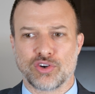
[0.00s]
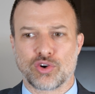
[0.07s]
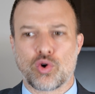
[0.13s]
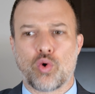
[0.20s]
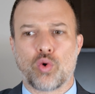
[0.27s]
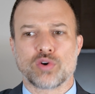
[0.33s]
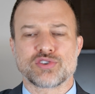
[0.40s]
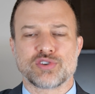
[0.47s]

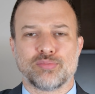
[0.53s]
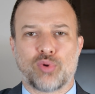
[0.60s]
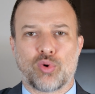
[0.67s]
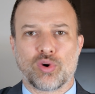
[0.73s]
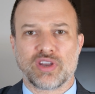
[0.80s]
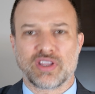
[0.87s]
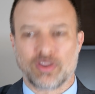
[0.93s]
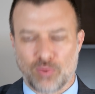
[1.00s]
core
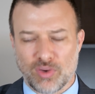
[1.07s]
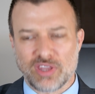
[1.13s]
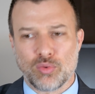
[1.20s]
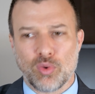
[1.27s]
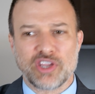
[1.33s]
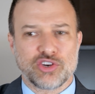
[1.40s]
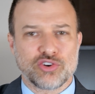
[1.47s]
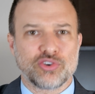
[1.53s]
supporting, really
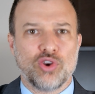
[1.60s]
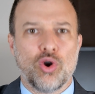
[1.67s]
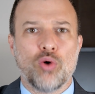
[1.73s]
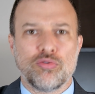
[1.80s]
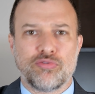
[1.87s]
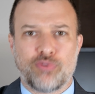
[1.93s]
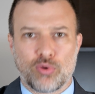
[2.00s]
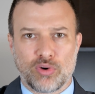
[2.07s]
what you're
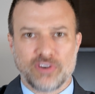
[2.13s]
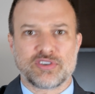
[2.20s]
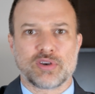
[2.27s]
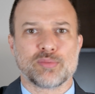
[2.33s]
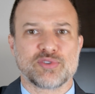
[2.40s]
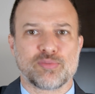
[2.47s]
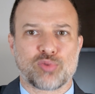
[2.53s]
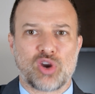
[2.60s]
known for in
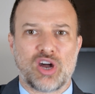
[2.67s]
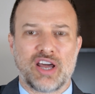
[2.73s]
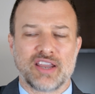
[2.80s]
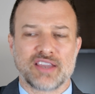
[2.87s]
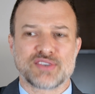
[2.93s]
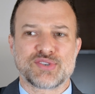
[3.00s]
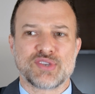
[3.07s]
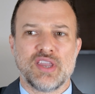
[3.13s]
terms of
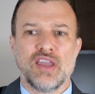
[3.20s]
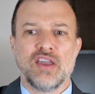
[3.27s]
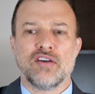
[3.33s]
products,